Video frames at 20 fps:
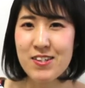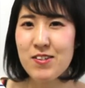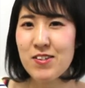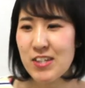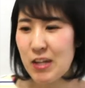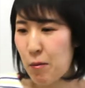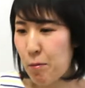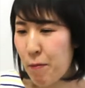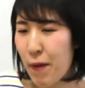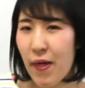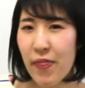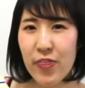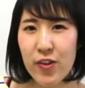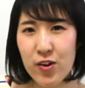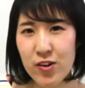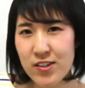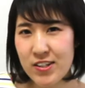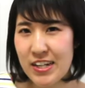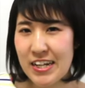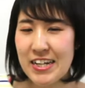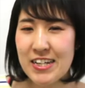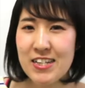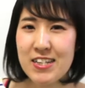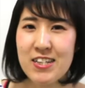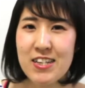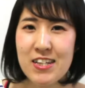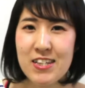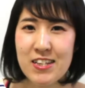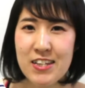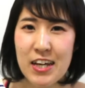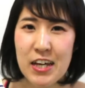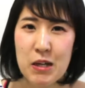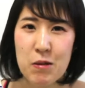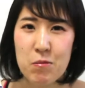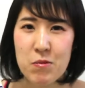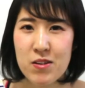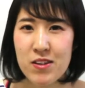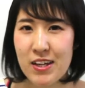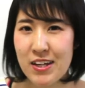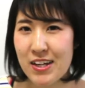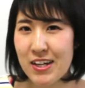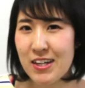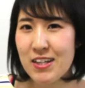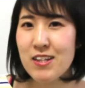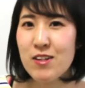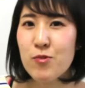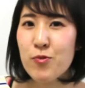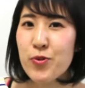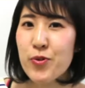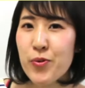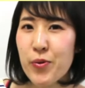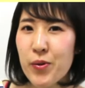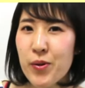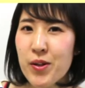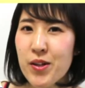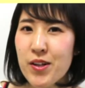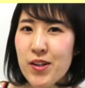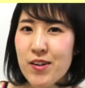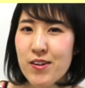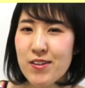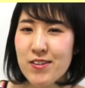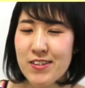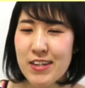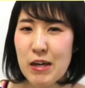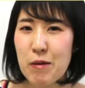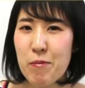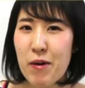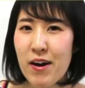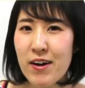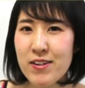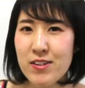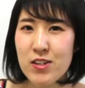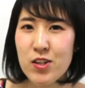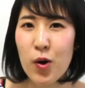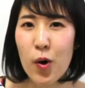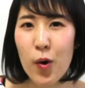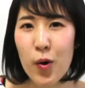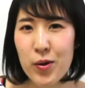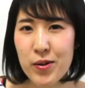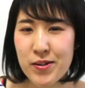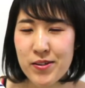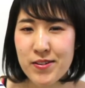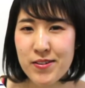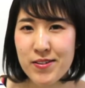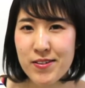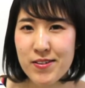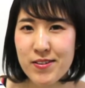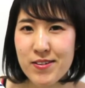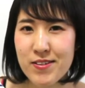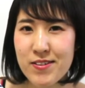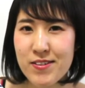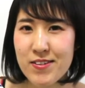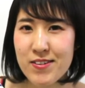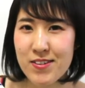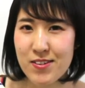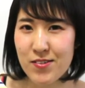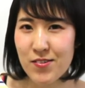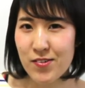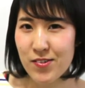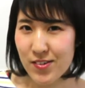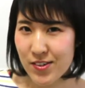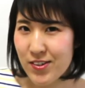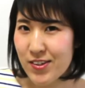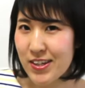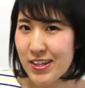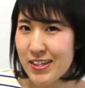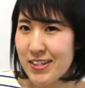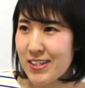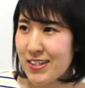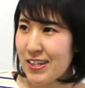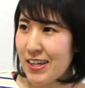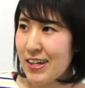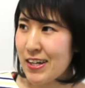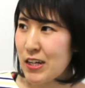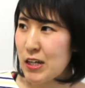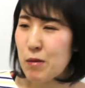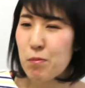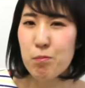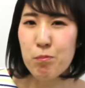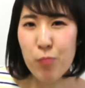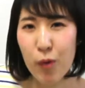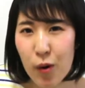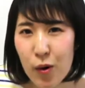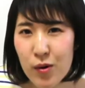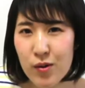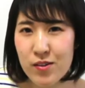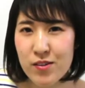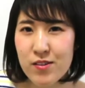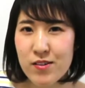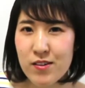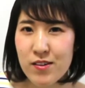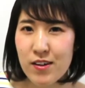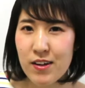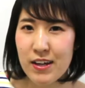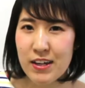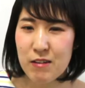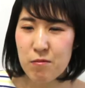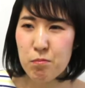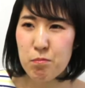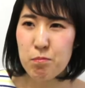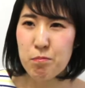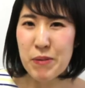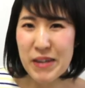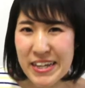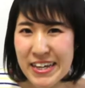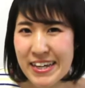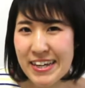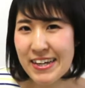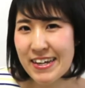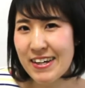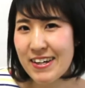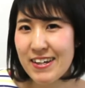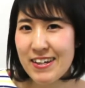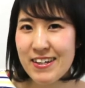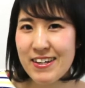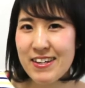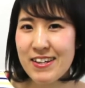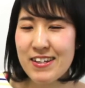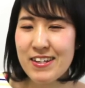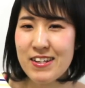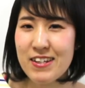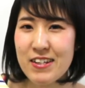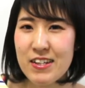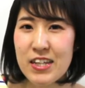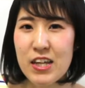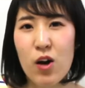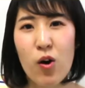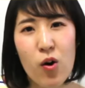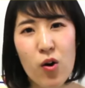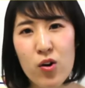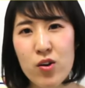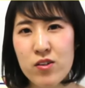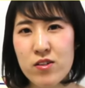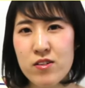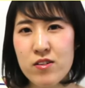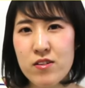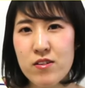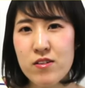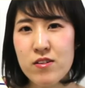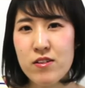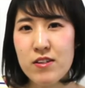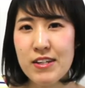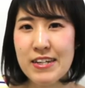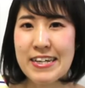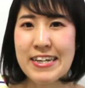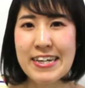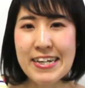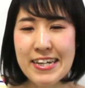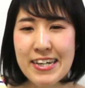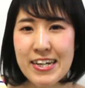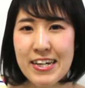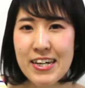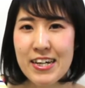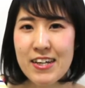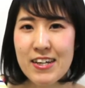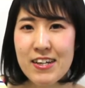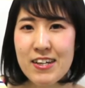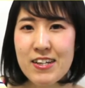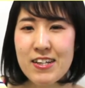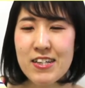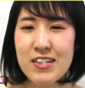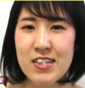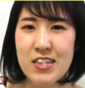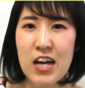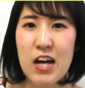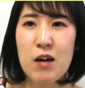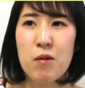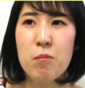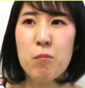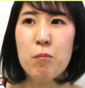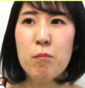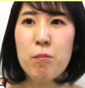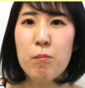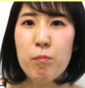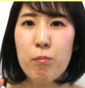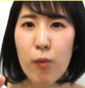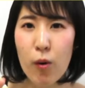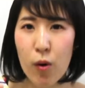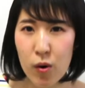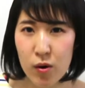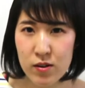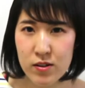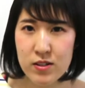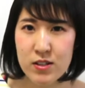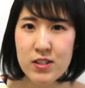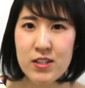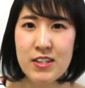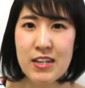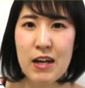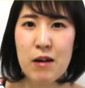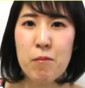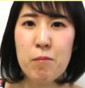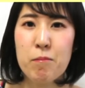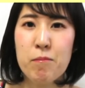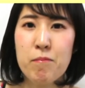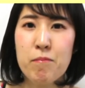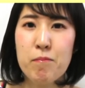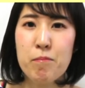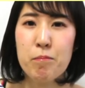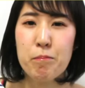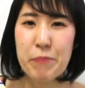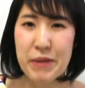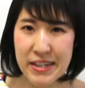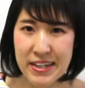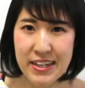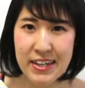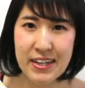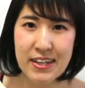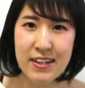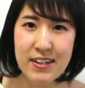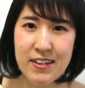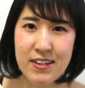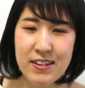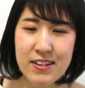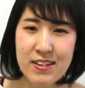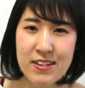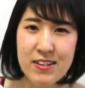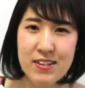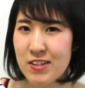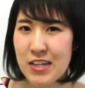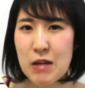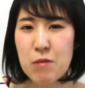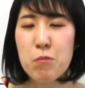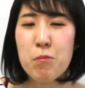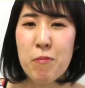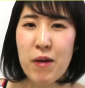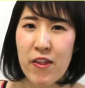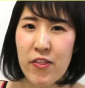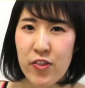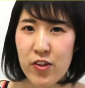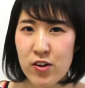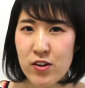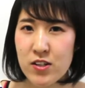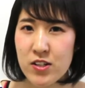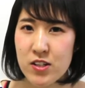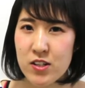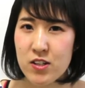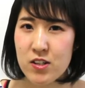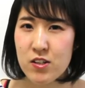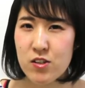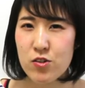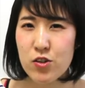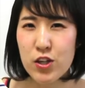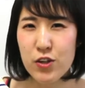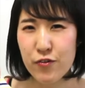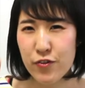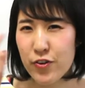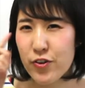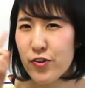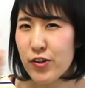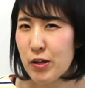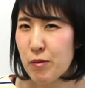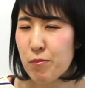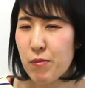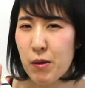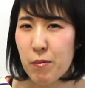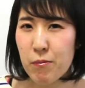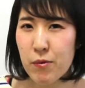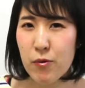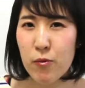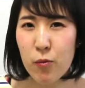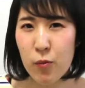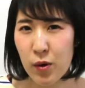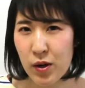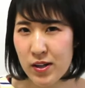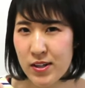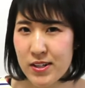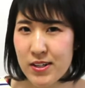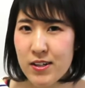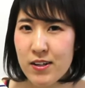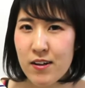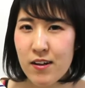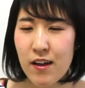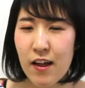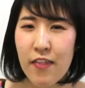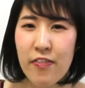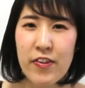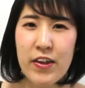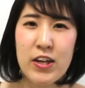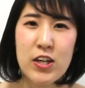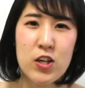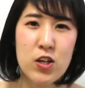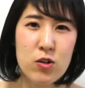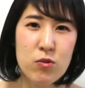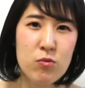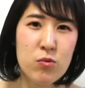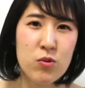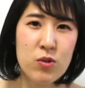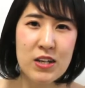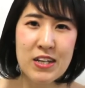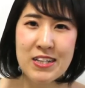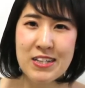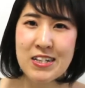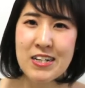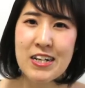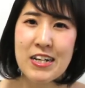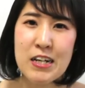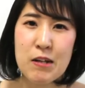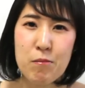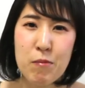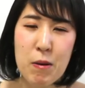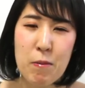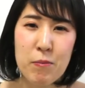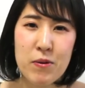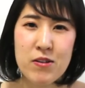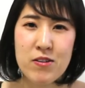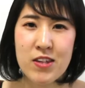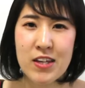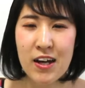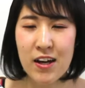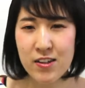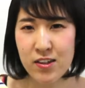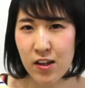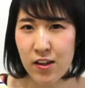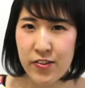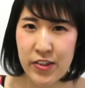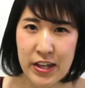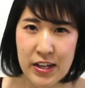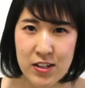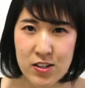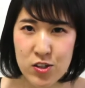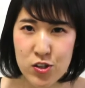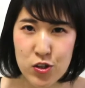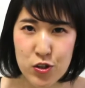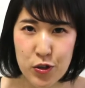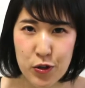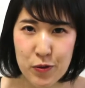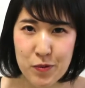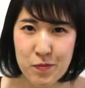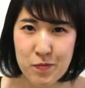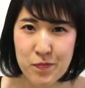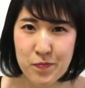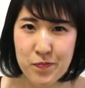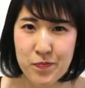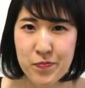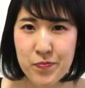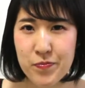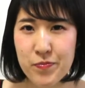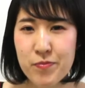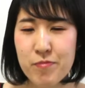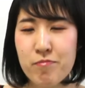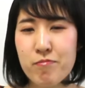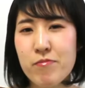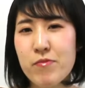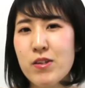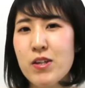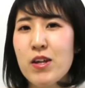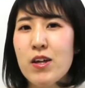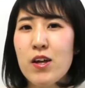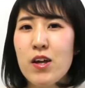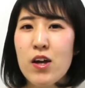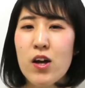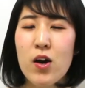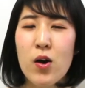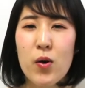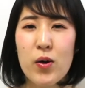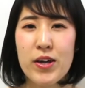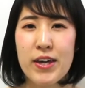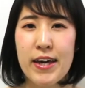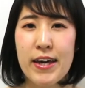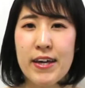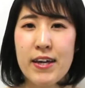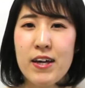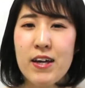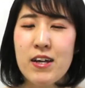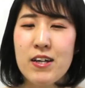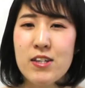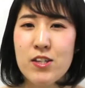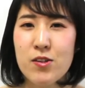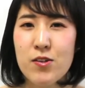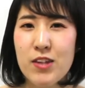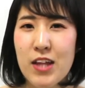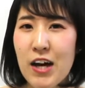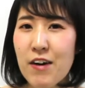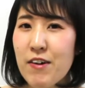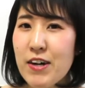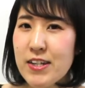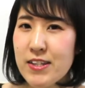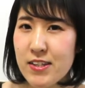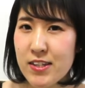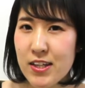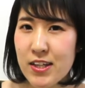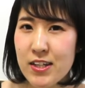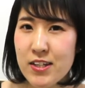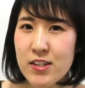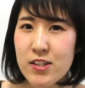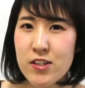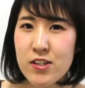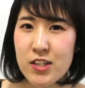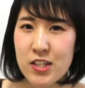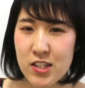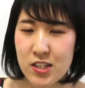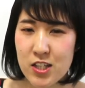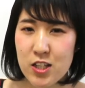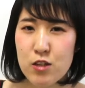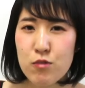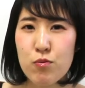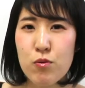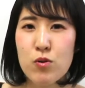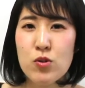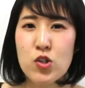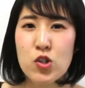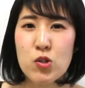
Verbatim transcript: the method is the same, like a rule, same as hon. So you can say ippon and piki. Nihon, Nihiki, sam, Bon, sam, Biki. Same method. So if you remember one, and then you will easily remember the other things too. Okay, so now I said this is for